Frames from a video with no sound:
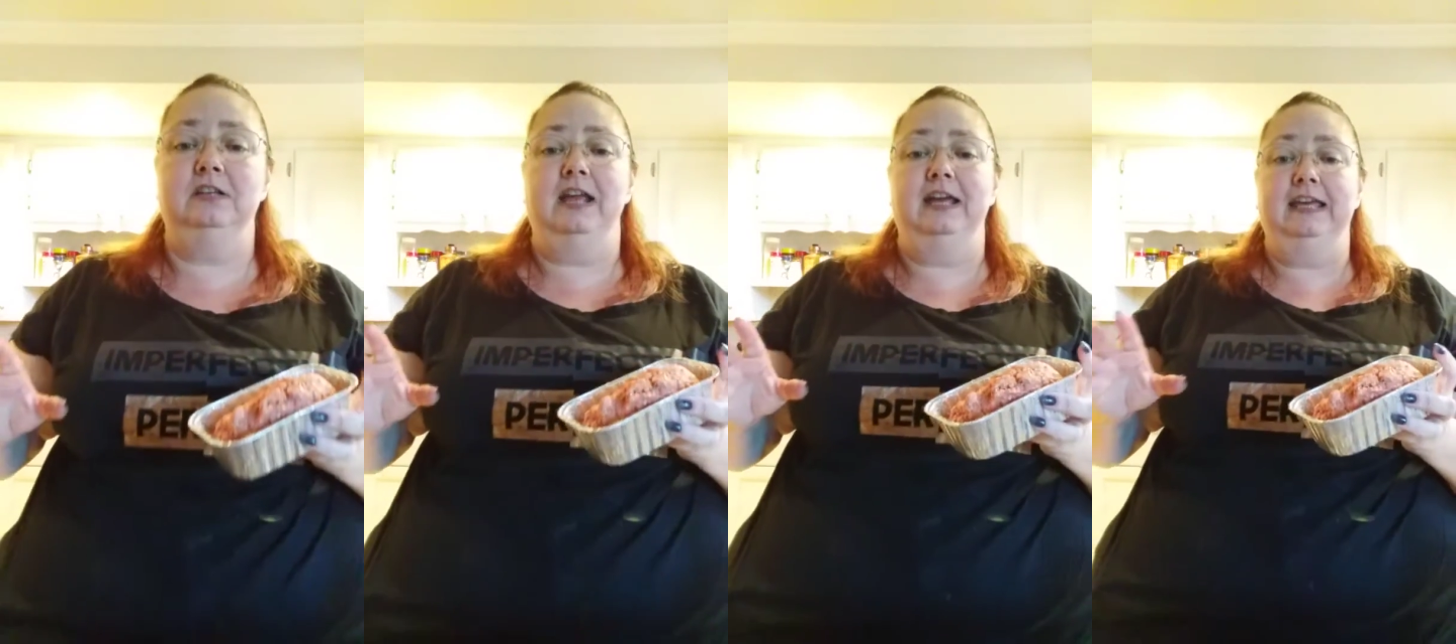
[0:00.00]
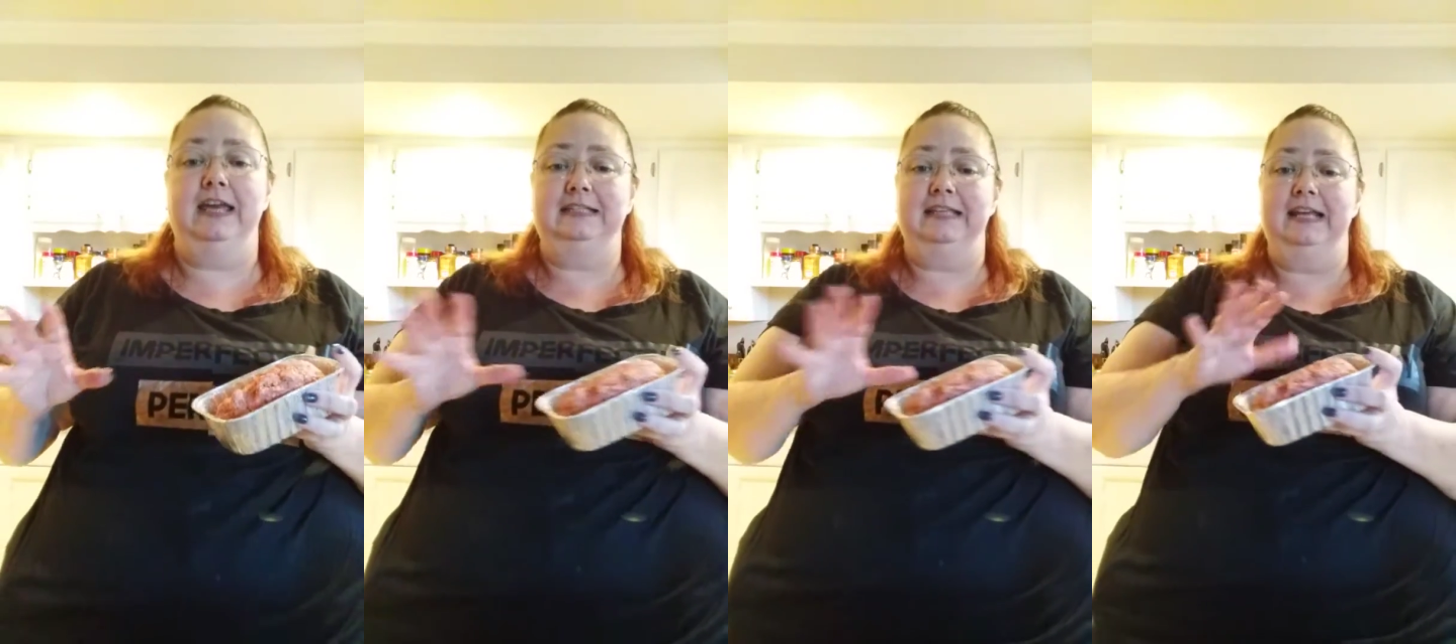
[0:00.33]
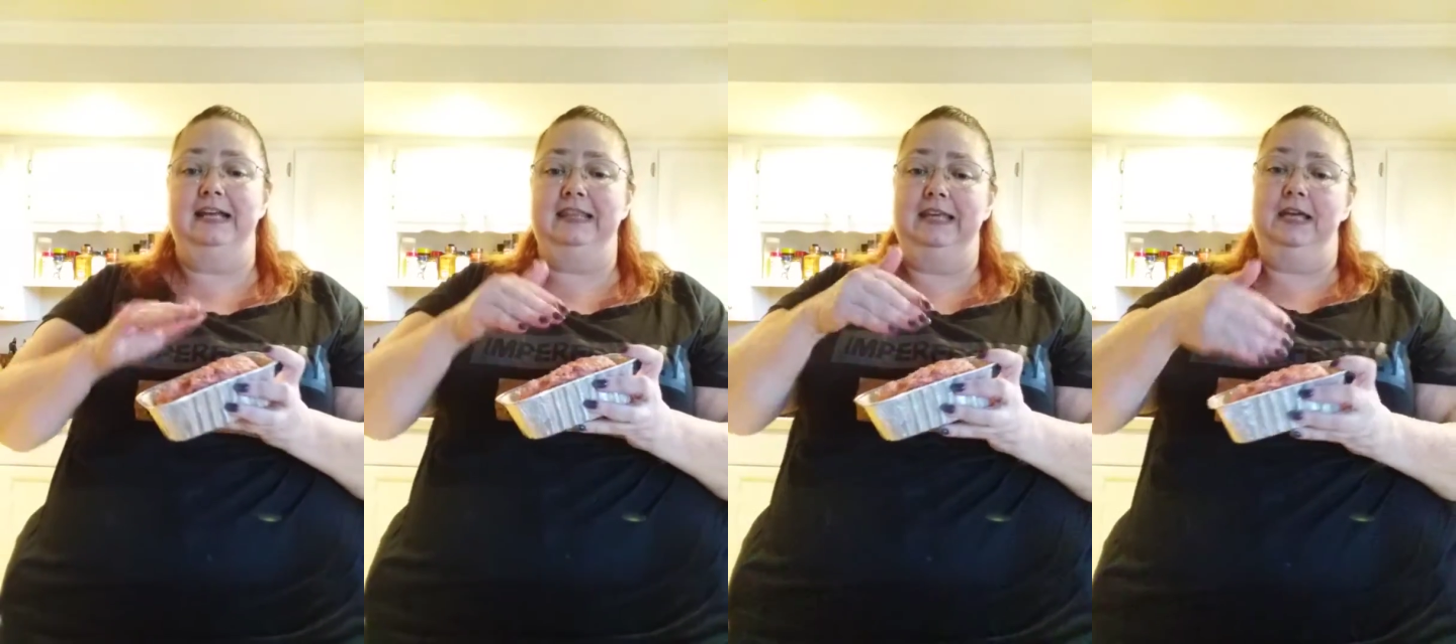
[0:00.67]
in case
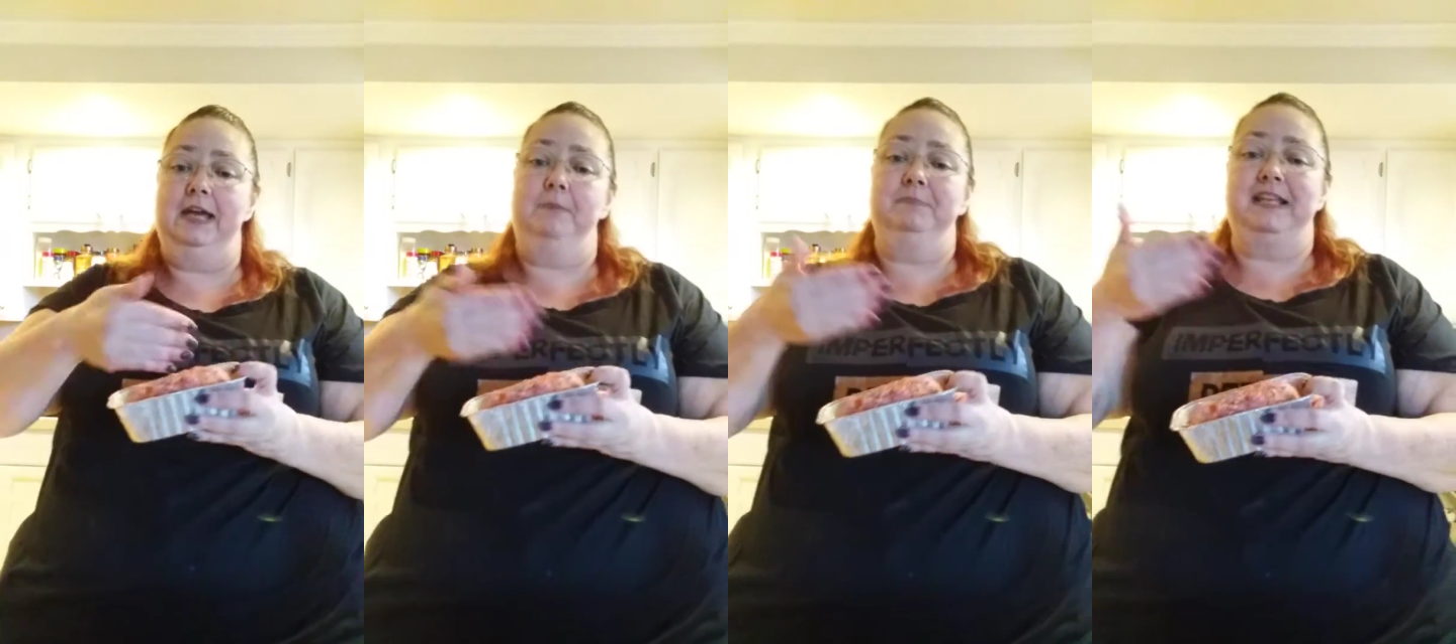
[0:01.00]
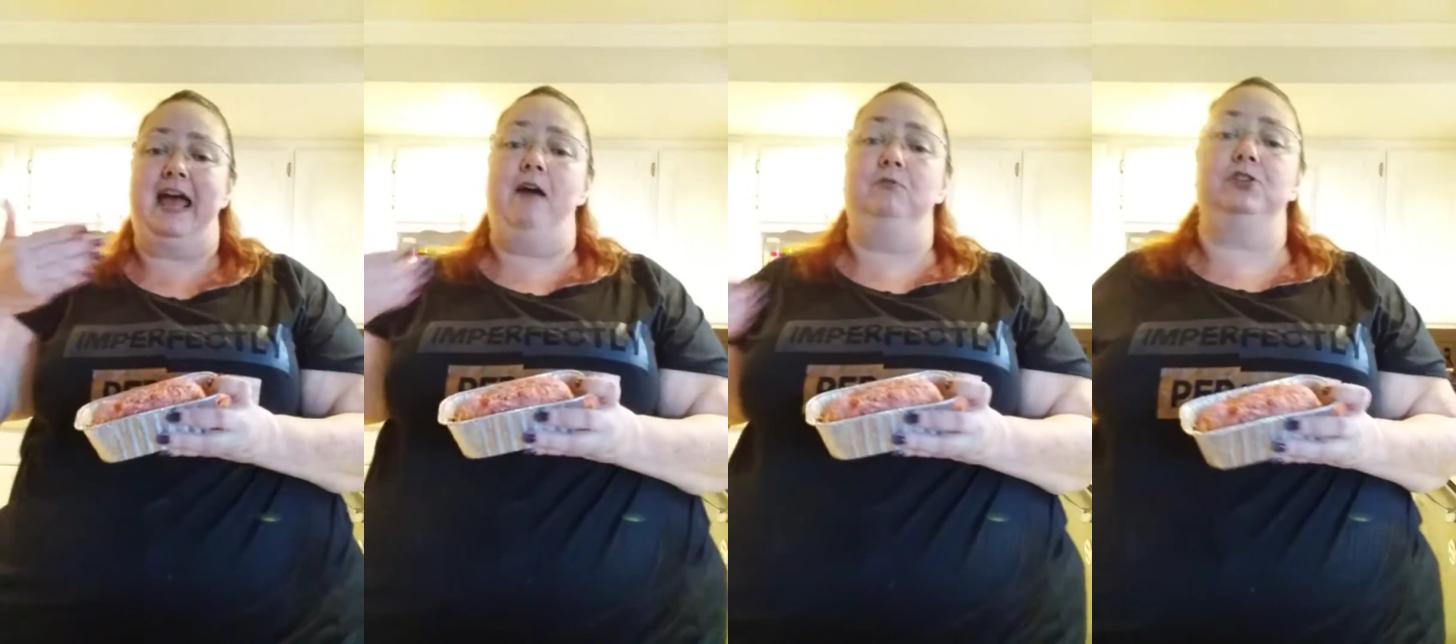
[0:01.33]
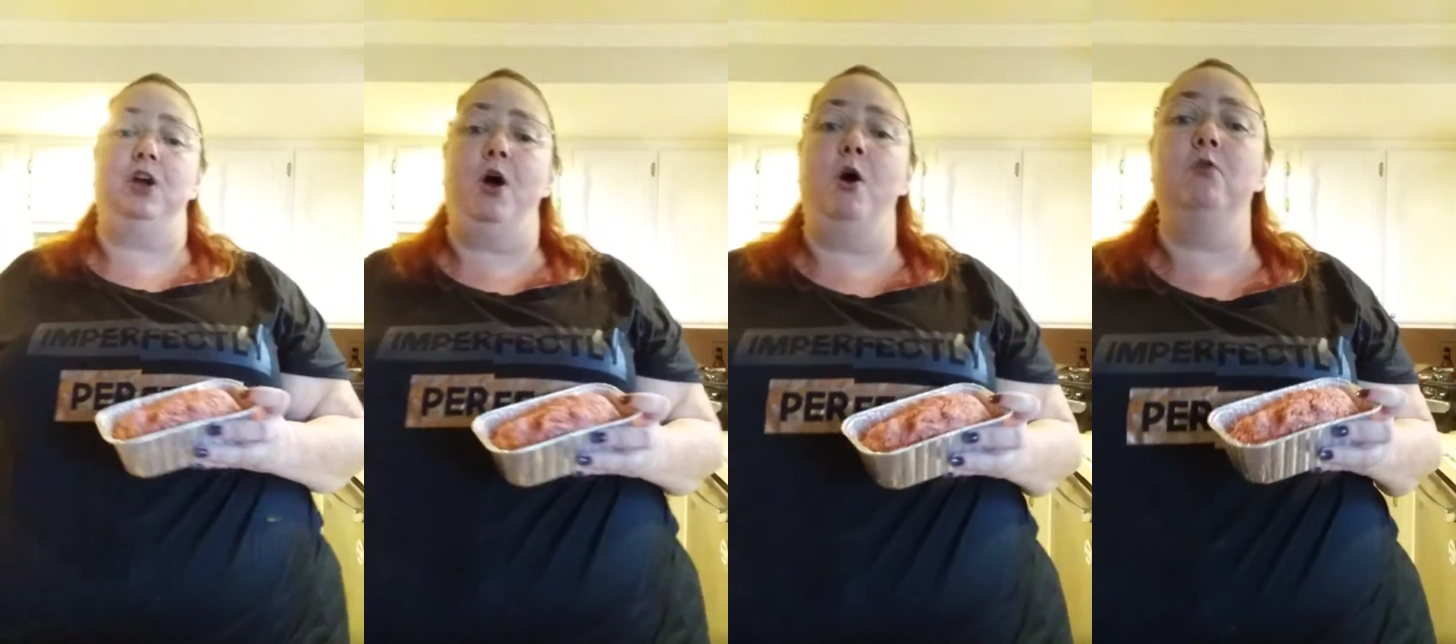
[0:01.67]
anything comes out
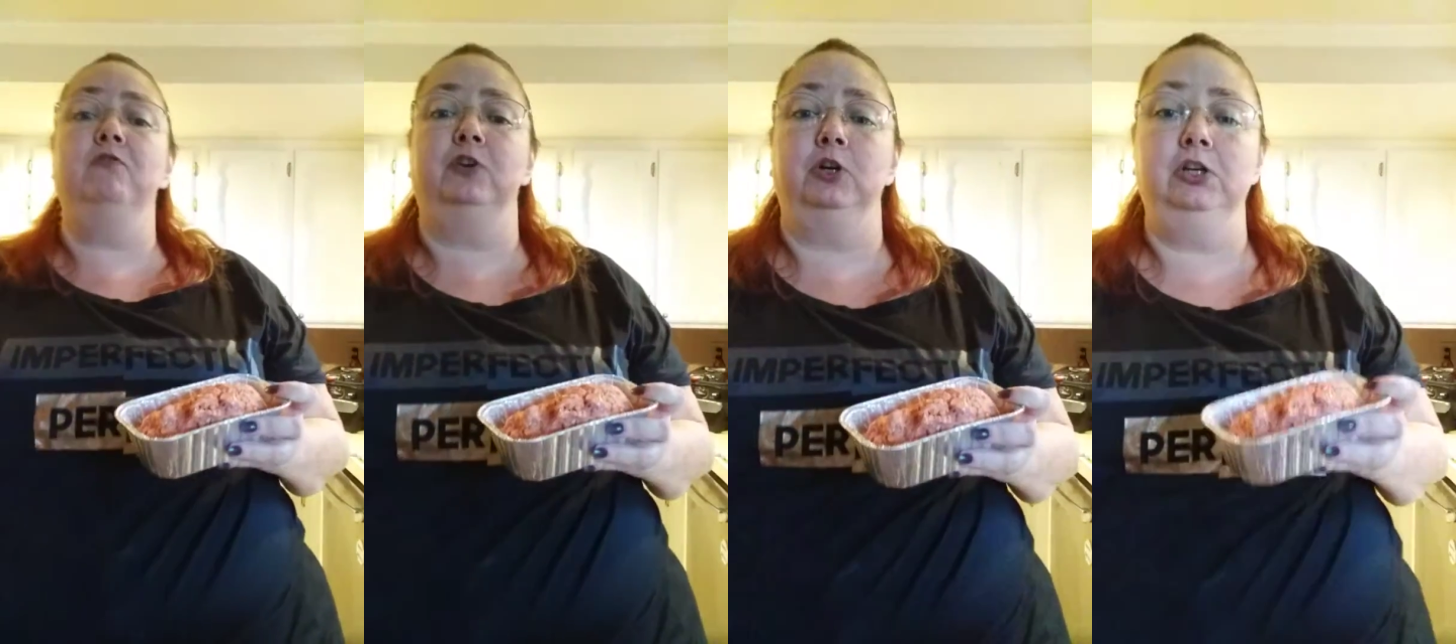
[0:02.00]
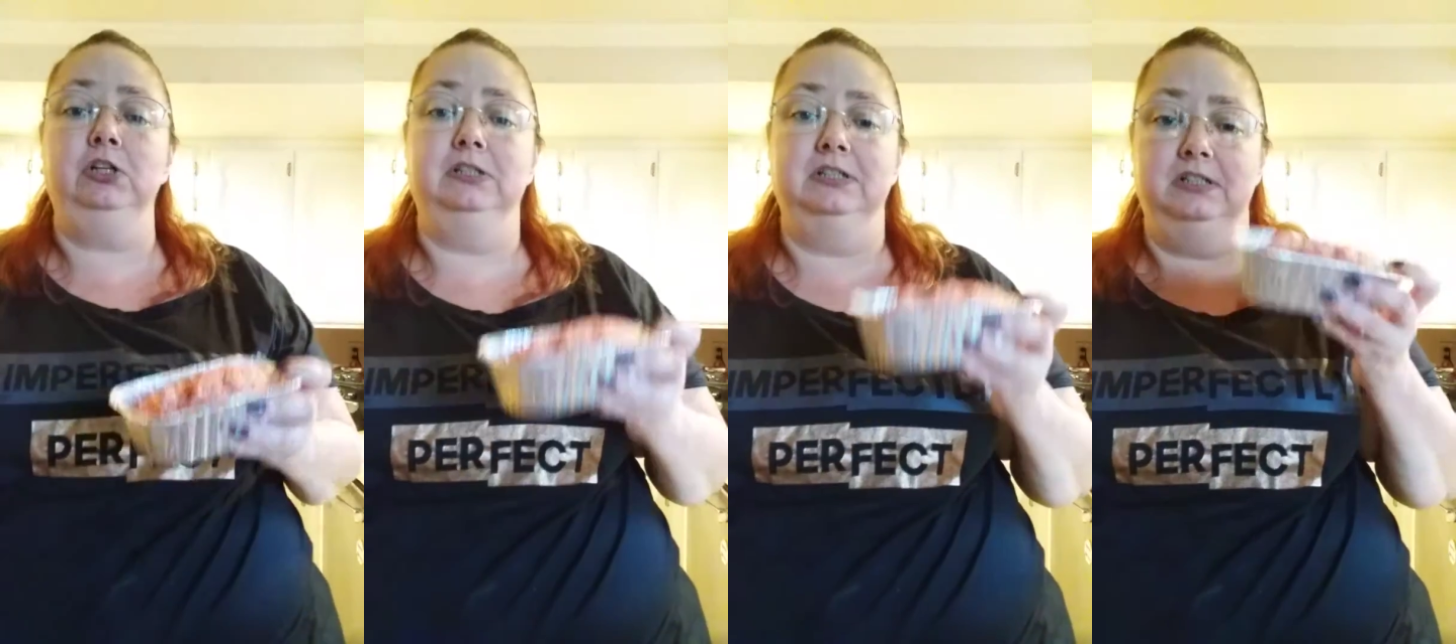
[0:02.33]
over